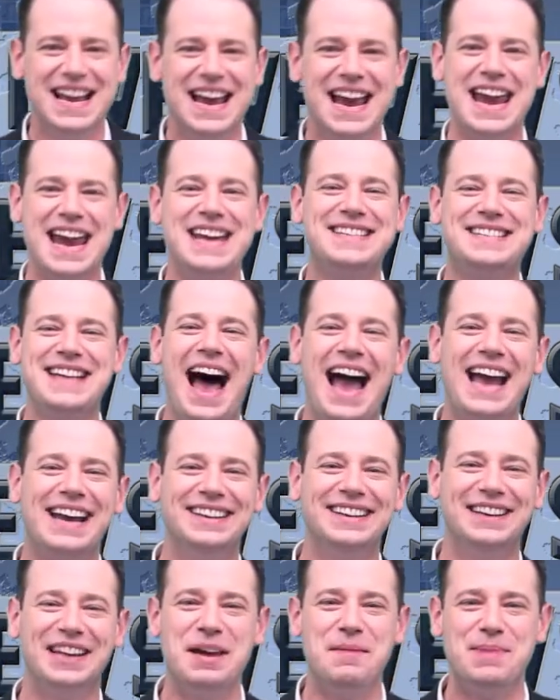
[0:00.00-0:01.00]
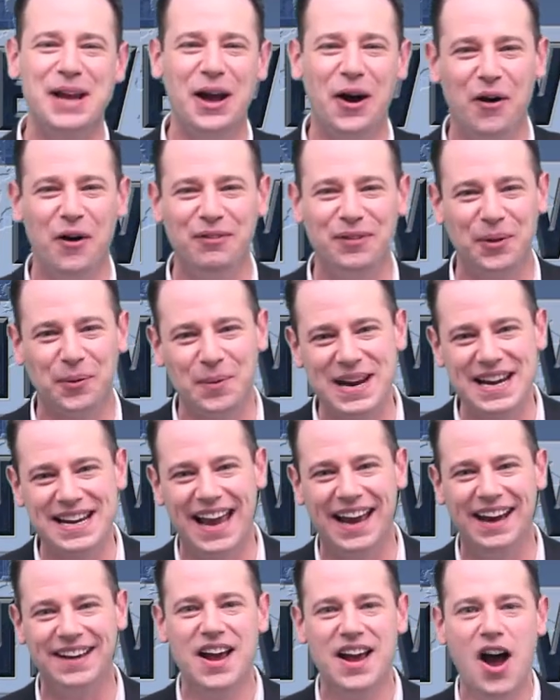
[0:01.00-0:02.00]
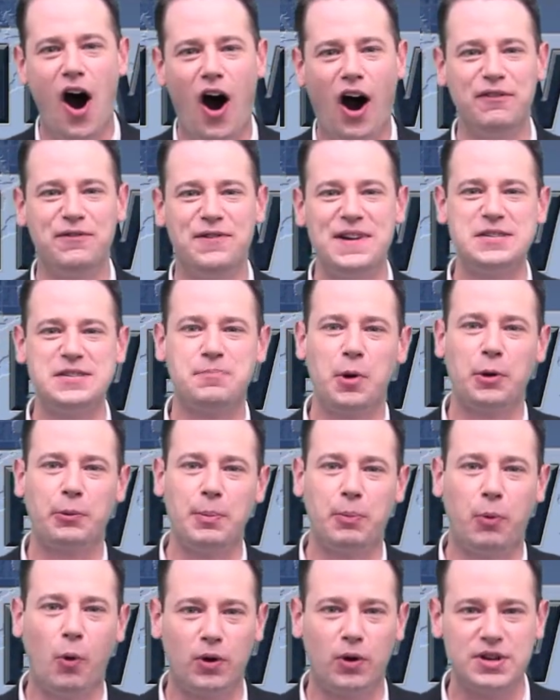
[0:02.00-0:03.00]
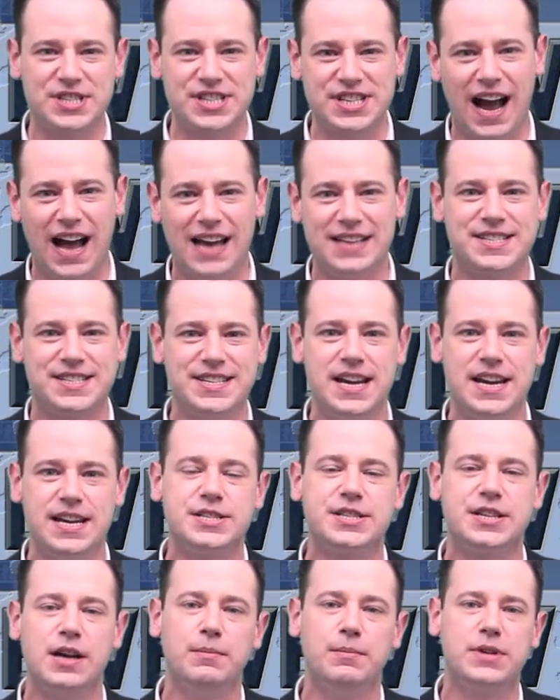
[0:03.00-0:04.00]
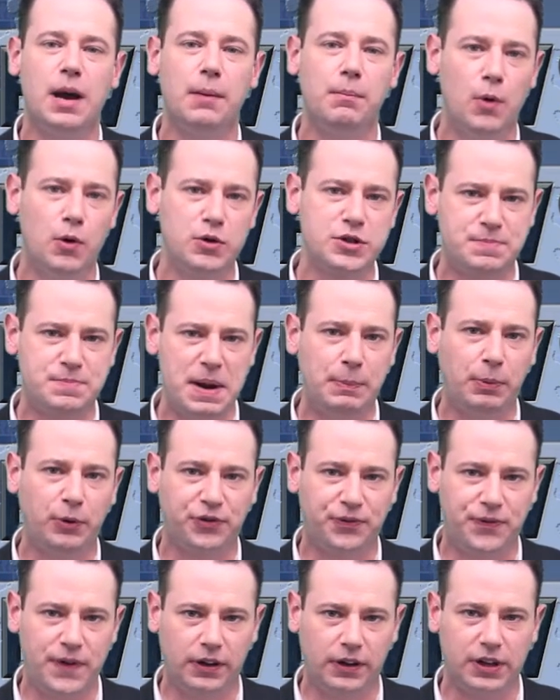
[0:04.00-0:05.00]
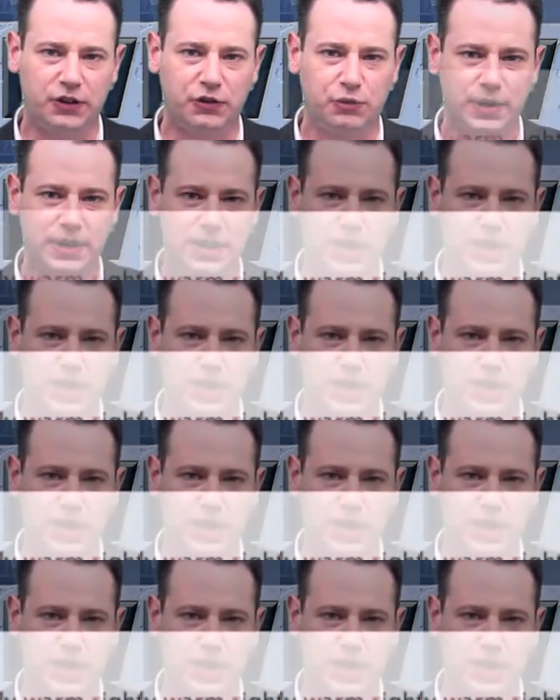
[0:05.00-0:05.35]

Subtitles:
He died in Libya over the weekend. Our Facebook reporter Scott C. summed up most people's feelings when